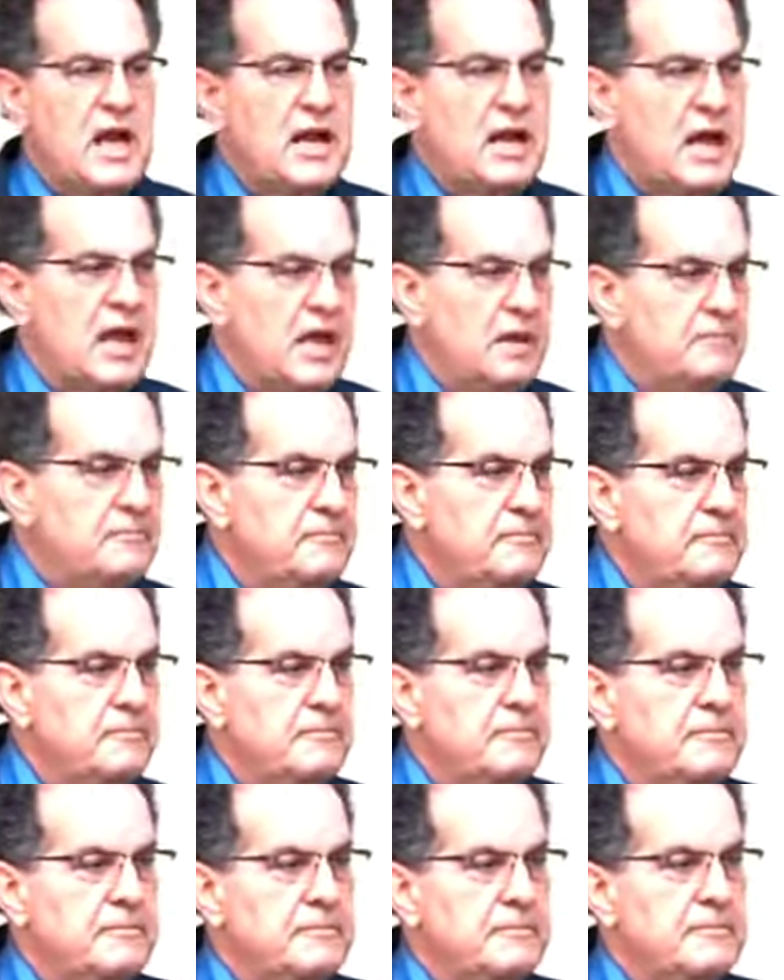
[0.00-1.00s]
Sinai.
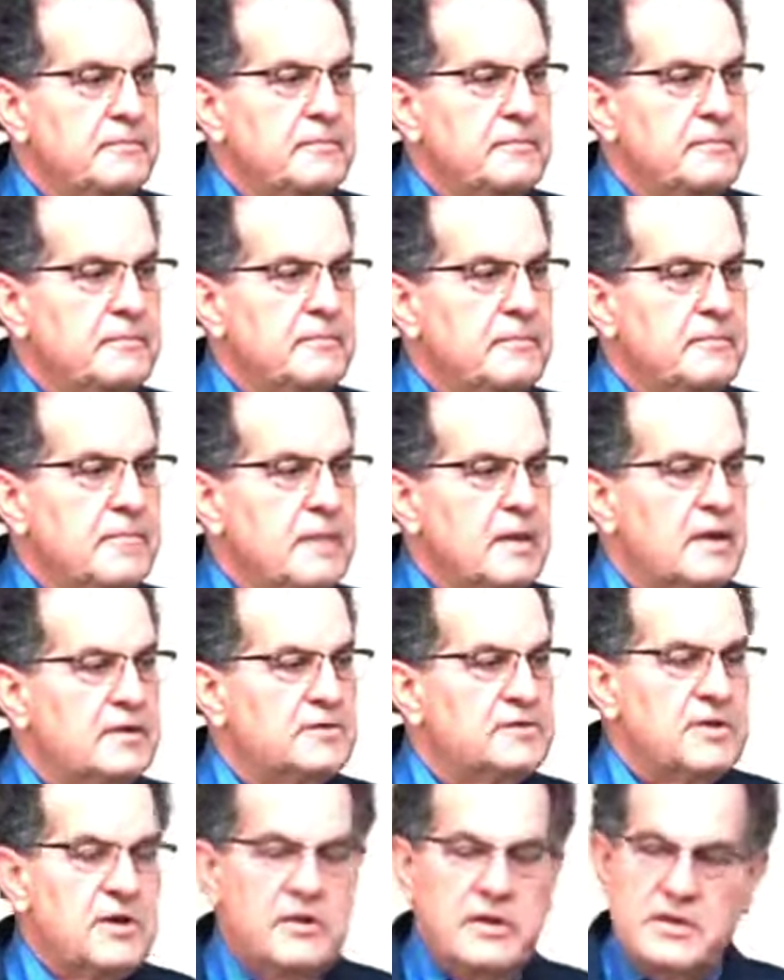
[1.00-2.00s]

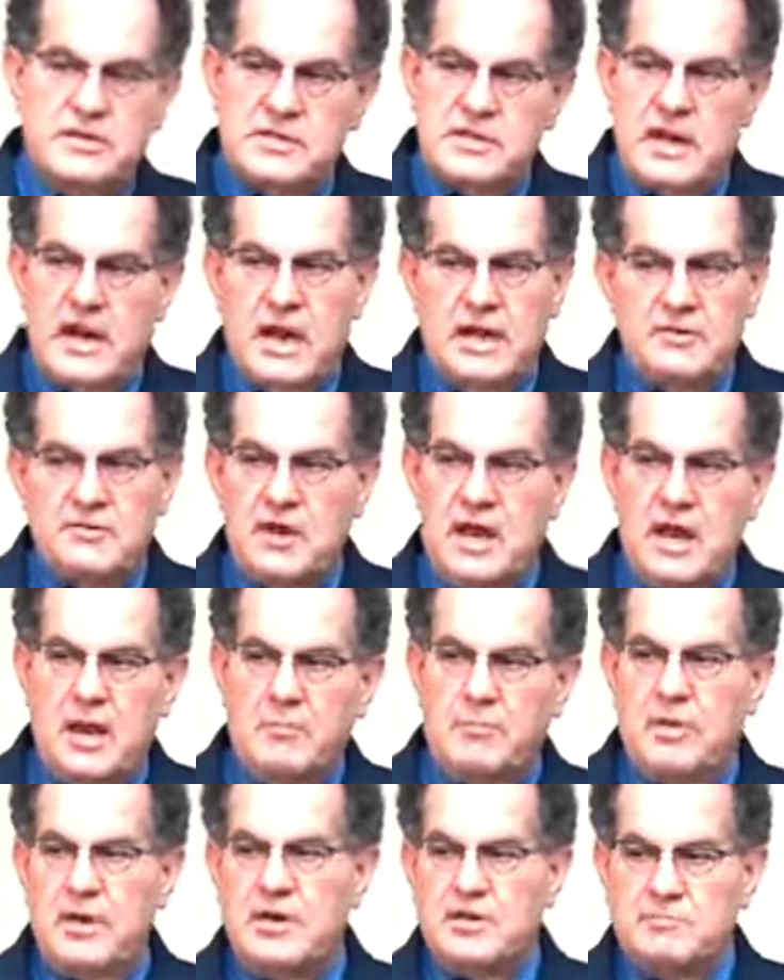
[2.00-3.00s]
so he said, I
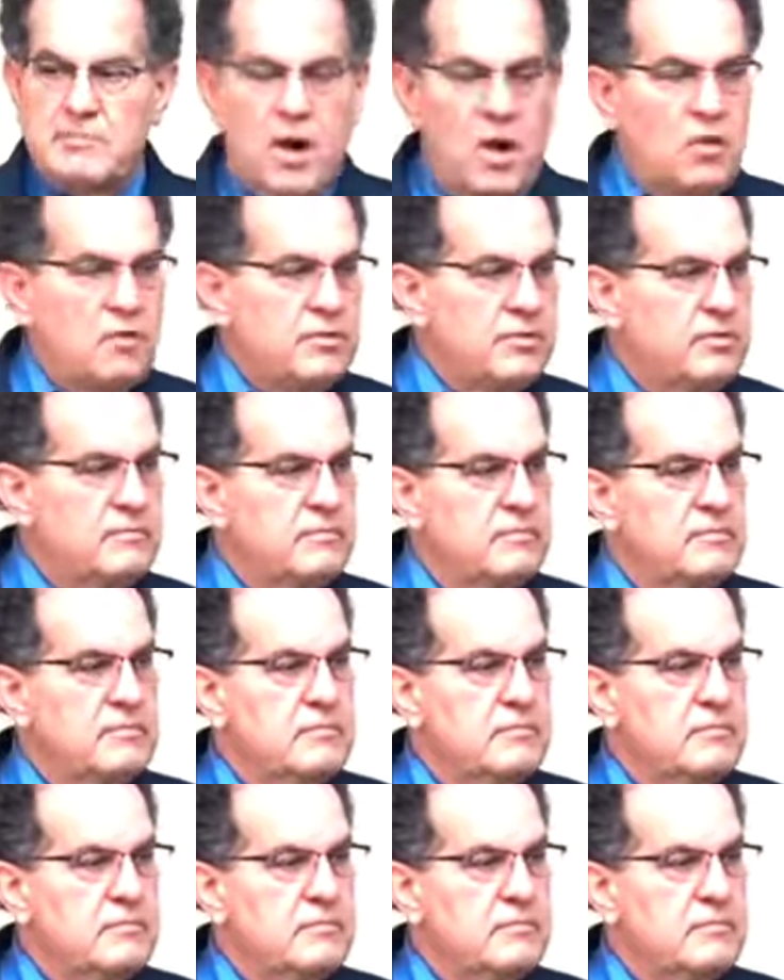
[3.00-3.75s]
try to preach both.